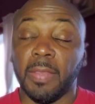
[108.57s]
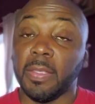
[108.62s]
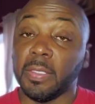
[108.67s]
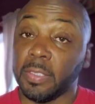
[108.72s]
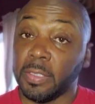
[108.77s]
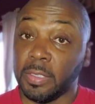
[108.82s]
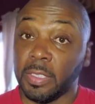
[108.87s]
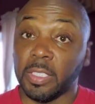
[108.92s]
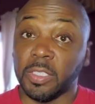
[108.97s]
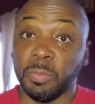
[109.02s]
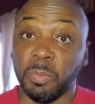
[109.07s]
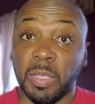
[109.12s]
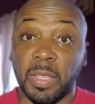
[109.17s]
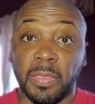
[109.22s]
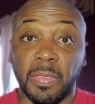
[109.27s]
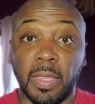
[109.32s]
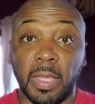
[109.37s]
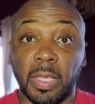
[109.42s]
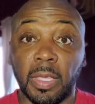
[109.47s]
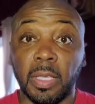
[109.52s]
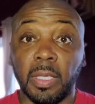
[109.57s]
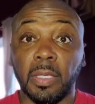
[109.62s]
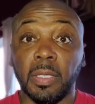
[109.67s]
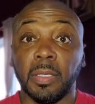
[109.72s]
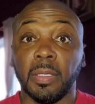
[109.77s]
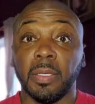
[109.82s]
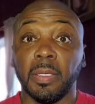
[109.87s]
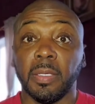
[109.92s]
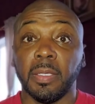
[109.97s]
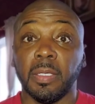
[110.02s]
this is just me thinking,
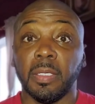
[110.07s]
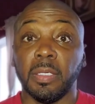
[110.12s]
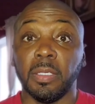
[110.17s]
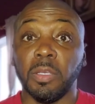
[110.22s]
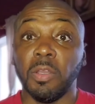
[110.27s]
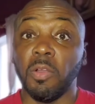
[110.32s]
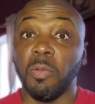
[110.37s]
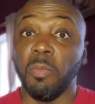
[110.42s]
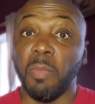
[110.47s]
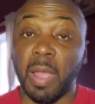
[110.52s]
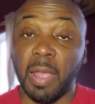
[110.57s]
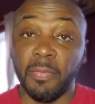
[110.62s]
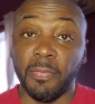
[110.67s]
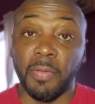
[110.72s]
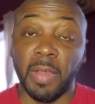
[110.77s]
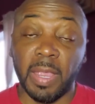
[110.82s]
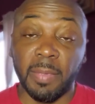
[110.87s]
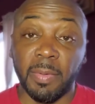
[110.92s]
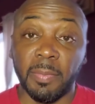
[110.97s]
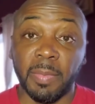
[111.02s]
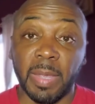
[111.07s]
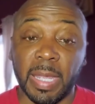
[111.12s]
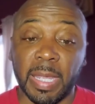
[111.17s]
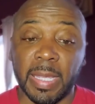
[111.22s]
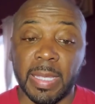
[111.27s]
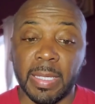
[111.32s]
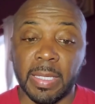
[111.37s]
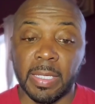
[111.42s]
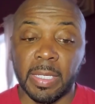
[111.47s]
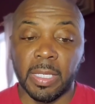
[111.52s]
you know, my frame of
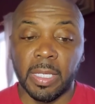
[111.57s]
mind,